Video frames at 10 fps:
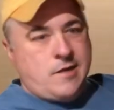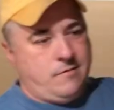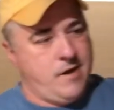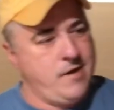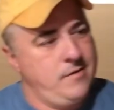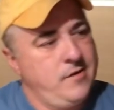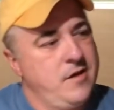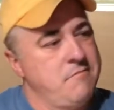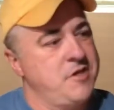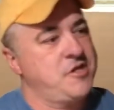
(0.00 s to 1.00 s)
right?
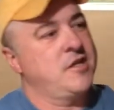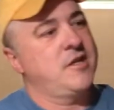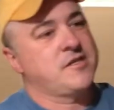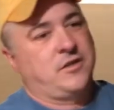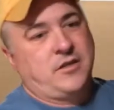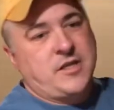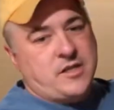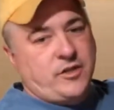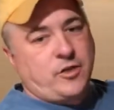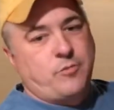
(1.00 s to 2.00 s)
In Michigan as
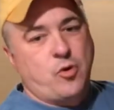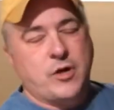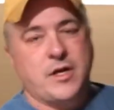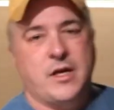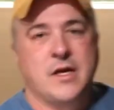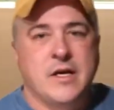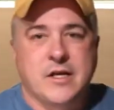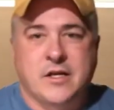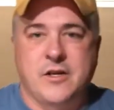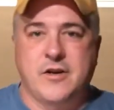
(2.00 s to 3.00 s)
a little boy,
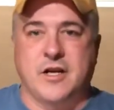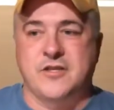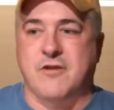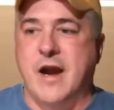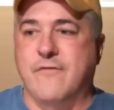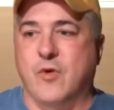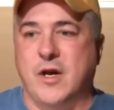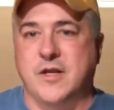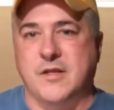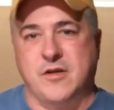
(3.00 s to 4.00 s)
clearing out
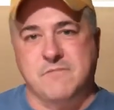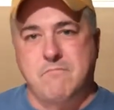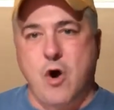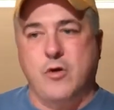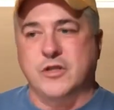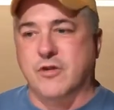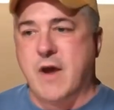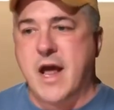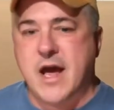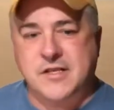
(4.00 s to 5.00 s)
driveways. I was mowing
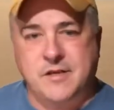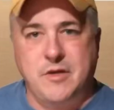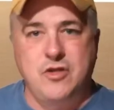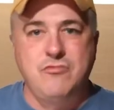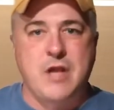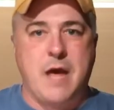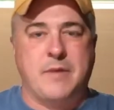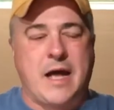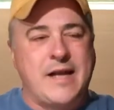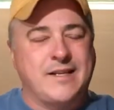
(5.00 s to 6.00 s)
grass. I mean, you
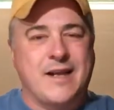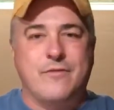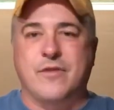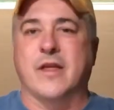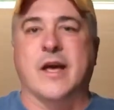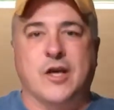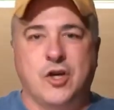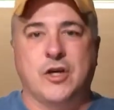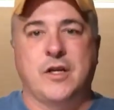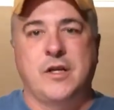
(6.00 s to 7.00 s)
name it, I did everything I
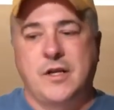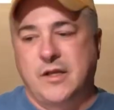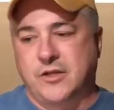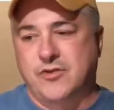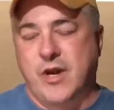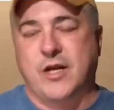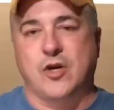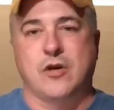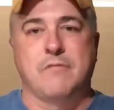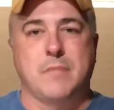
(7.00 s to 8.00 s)
could to try
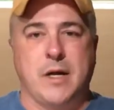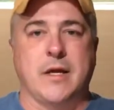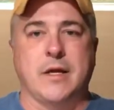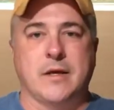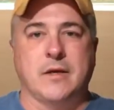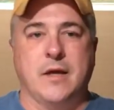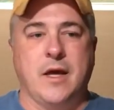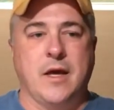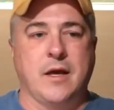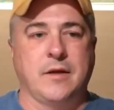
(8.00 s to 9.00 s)
to earn money.
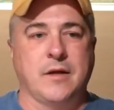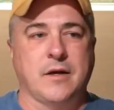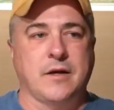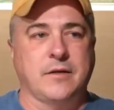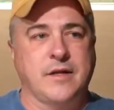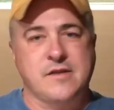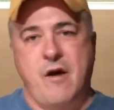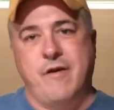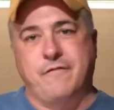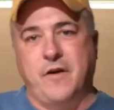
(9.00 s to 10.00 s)
And that's
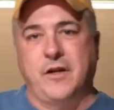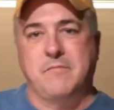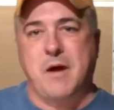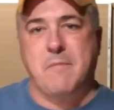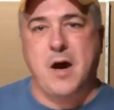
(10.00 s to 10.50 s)
how I funded my